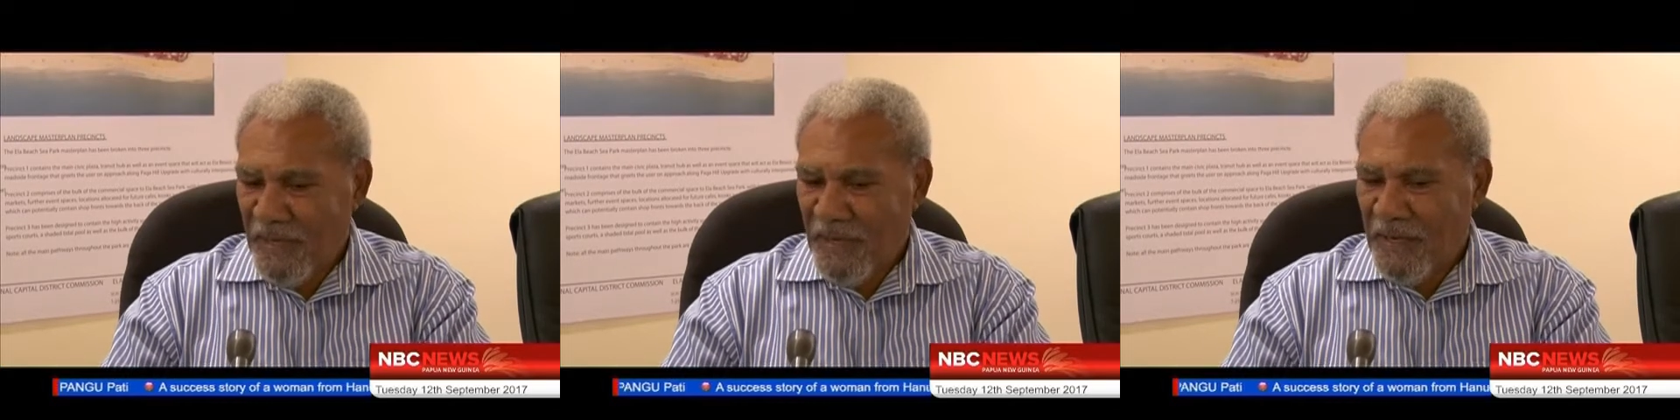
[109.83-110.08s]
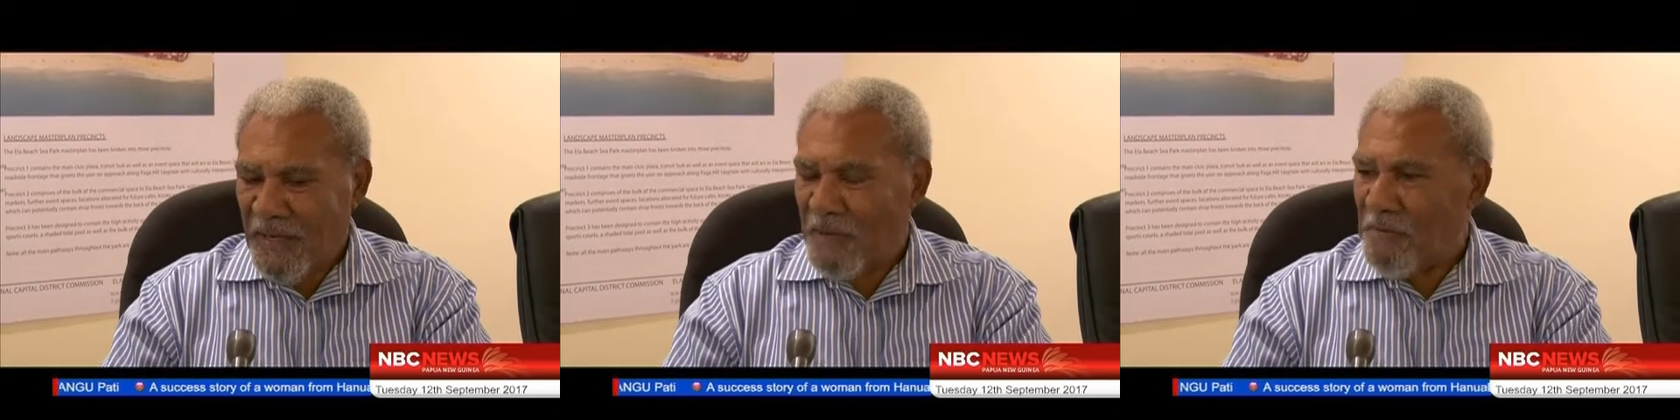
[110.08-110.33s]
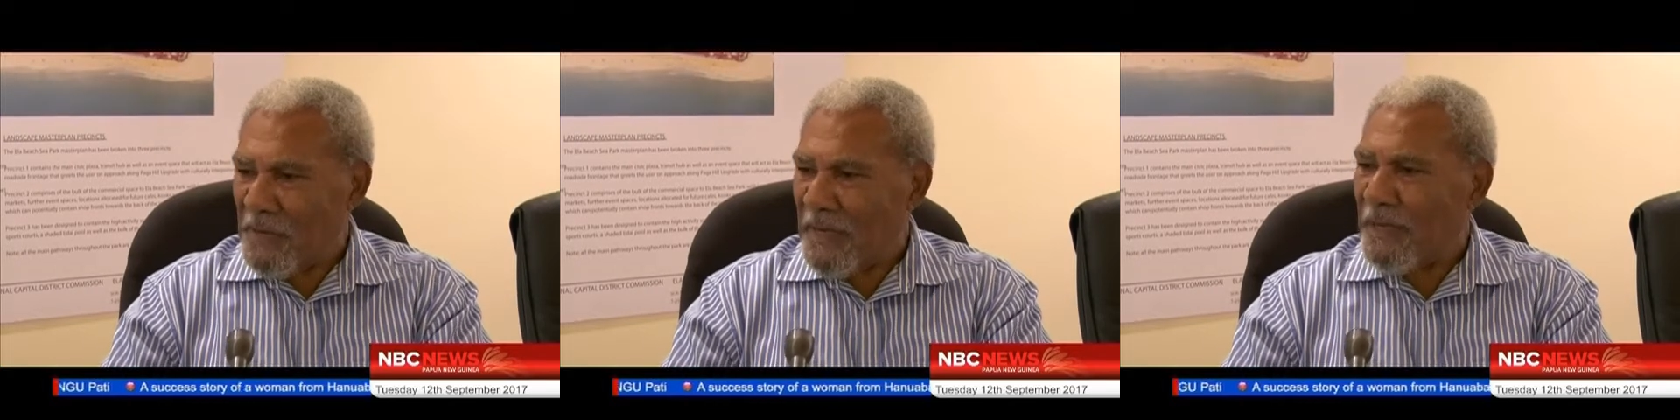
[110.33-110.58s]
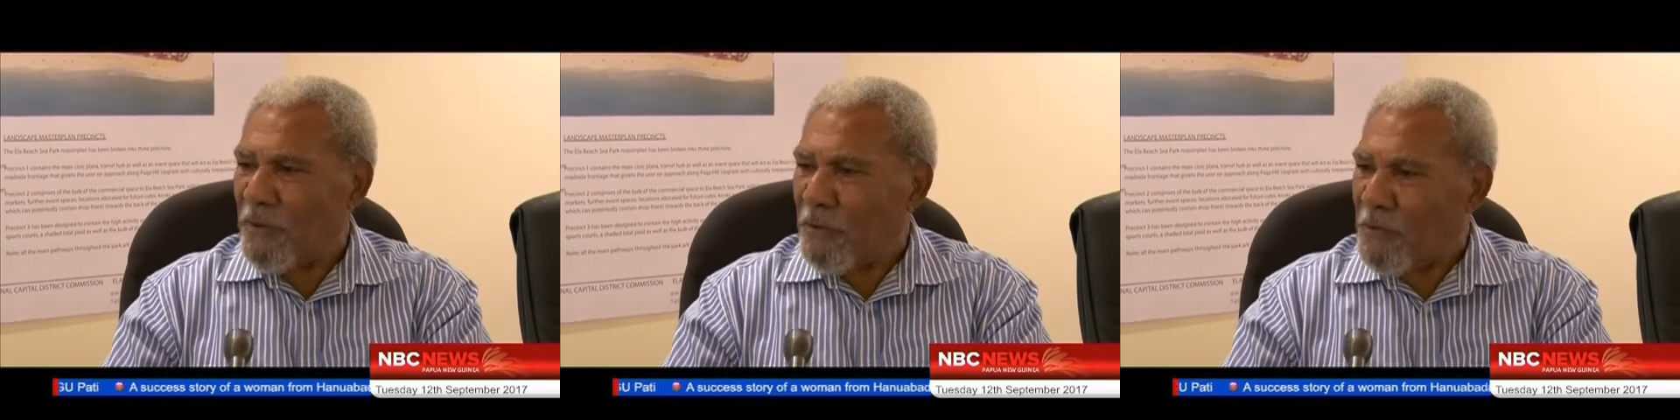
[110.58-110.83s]
they're
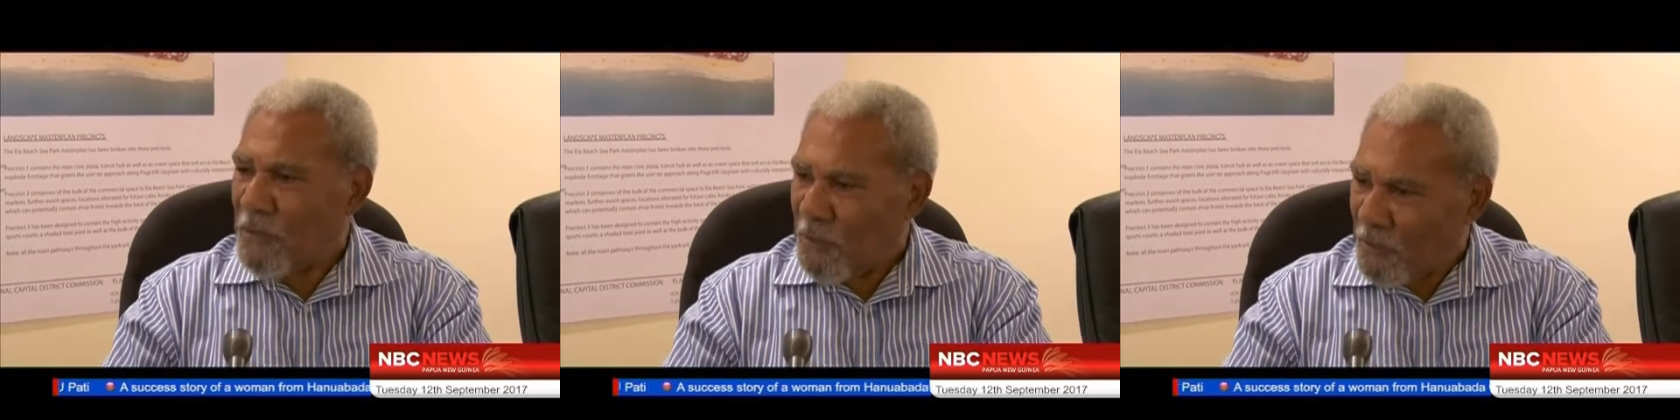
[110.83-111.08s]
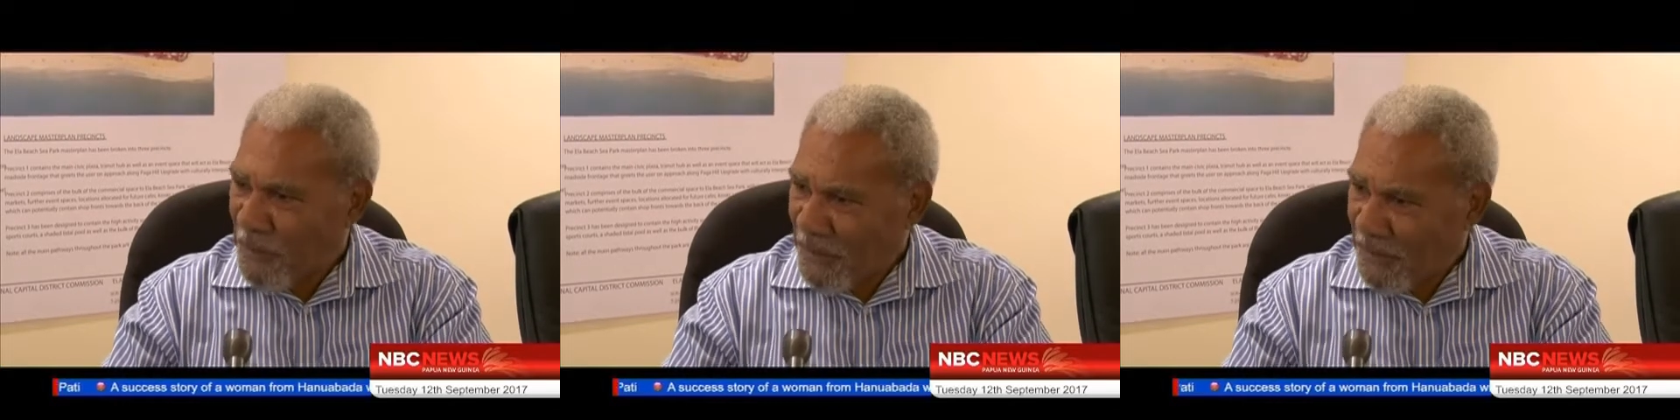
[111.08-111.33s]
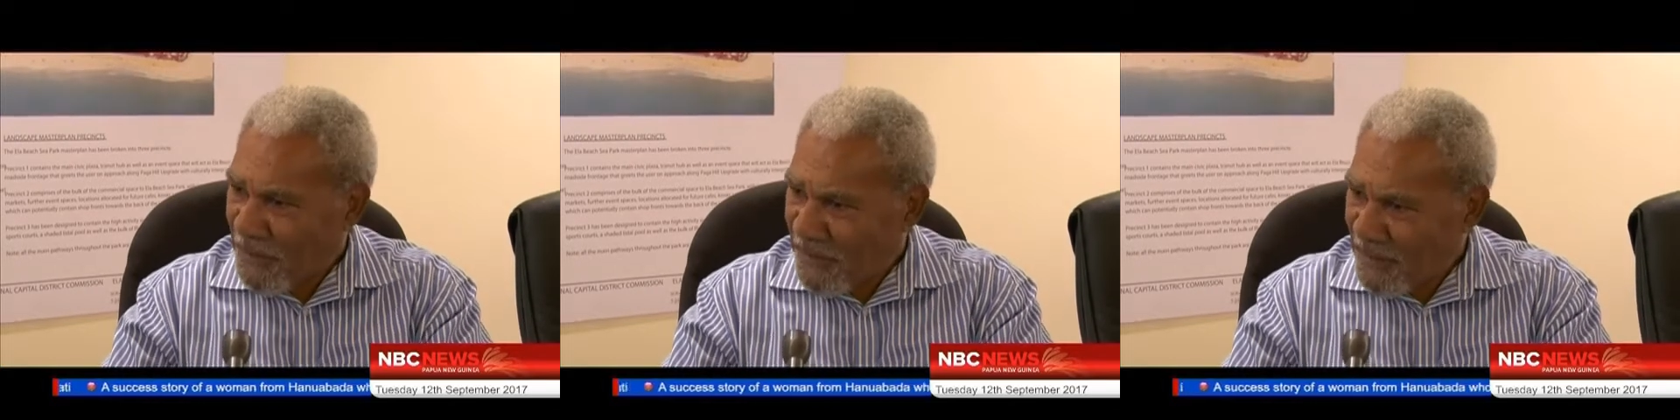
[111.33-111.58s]
really condoning